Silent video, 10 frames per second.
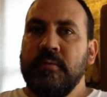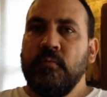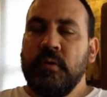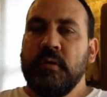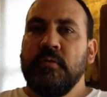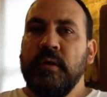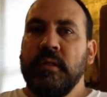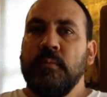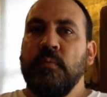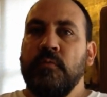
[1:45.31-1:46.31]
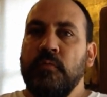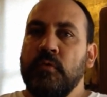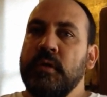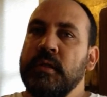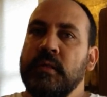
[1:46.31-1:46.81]
were created
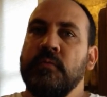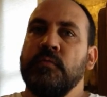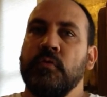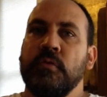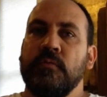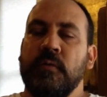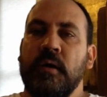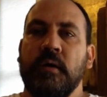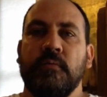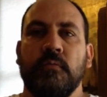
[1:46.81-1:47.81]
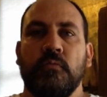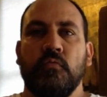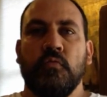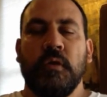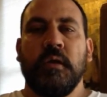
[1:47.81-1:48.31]
before 1945
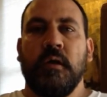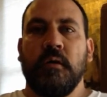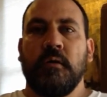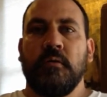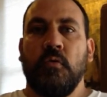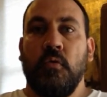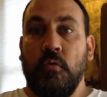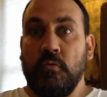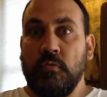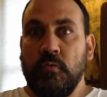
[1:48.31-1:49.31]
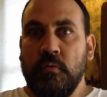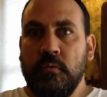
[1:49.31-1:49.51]
today are odd.